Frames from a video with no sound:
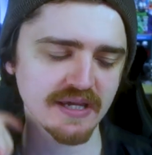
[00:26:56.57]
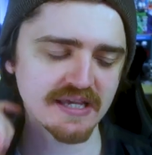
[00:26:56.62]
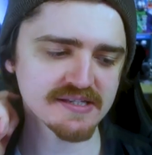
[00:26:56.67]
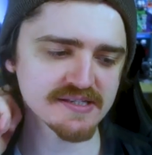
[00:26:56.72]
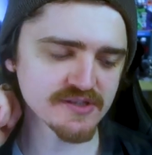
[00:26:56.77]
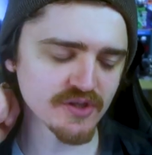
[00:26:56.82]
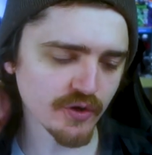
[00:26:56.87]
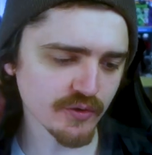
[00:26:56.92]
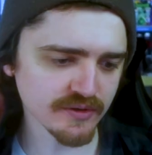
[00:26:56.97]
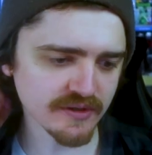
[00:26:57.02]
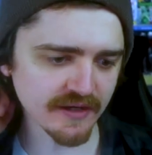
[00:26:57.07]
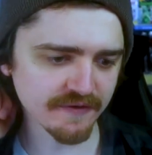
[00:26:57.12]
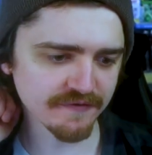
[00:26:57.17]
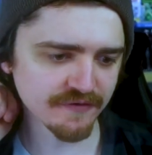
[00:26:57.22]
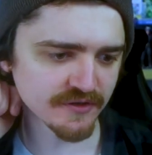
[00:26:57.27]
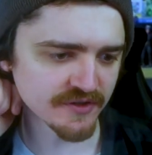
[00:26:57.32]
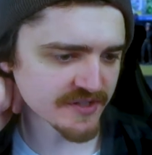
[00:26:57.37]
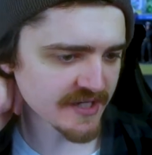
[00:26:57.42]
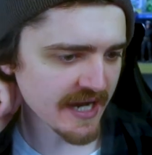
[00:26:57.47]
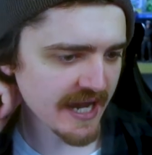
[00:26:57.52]
it's no
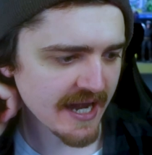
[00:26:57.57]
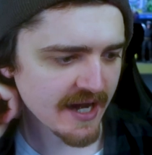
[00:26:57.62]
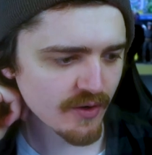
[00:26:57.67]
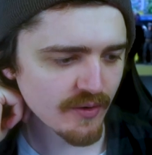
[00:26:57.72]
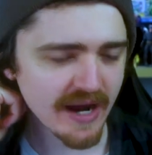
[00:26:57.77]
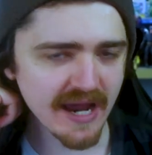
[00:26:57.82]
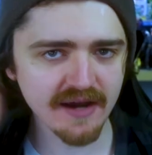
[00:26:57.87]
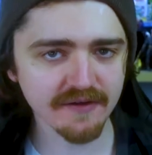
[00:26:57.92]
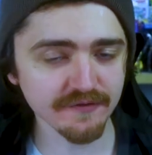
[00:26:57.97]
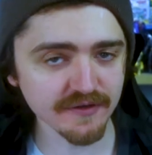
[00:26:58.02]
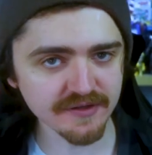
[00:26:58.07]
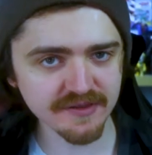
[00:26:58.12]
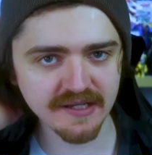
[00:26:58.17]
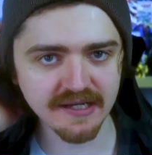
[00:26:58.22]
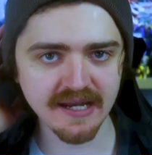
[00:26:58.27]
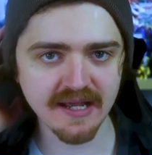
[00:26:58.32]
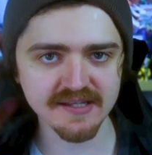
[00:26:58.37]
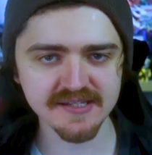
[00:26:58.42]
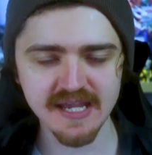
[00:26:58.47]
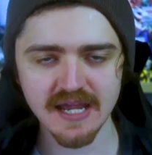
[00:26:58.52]
different to how
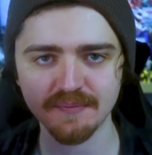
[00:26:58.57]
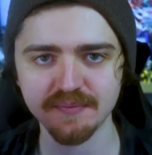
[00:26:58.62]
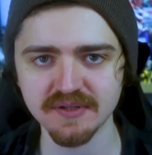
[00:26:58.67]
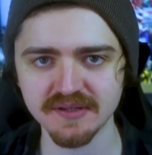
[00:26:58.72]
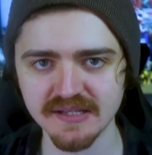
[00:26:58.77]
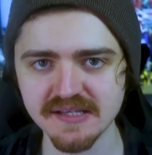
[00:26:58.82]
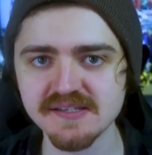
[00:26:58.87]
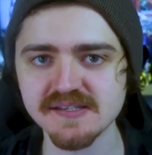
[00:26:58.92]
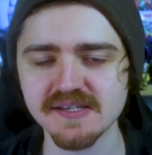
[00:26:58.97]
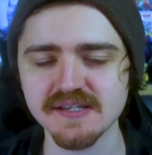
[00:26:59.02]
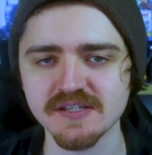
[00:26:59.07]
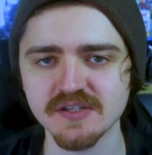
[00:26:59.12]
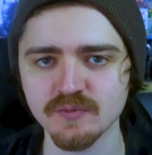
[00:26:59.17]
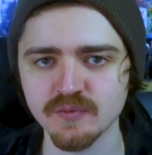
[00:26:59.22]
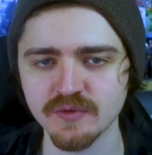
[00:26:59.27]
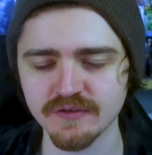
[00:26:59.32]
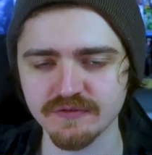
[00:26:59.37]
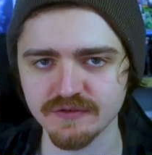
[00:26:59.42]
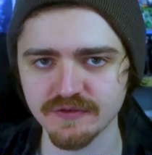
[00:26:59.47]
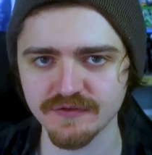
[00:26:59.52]
everything that's happened this season
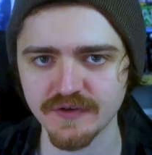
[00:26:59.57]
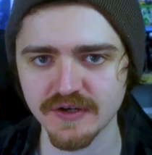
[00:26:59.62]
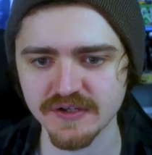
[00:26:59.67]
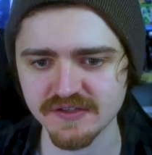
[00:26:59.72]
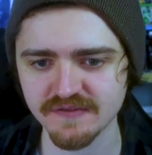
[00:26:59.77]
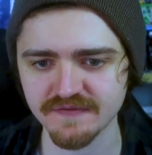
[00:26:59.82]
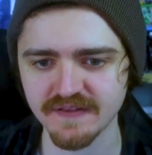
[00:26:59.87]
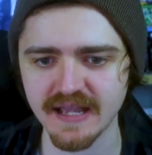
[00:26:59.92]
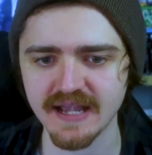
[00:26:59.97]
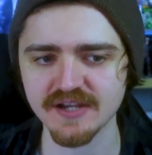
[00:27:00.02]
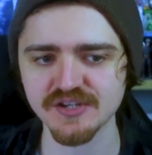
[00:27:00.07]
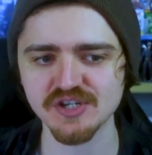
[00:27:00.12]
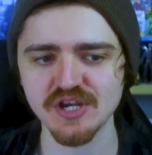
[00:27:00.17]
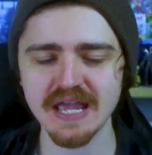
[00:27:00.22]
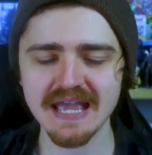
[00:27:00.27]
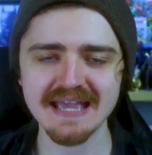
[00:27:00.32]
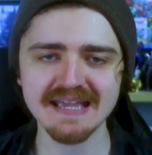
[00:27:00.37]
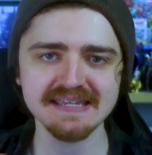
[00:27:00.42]
with Reverse Flash.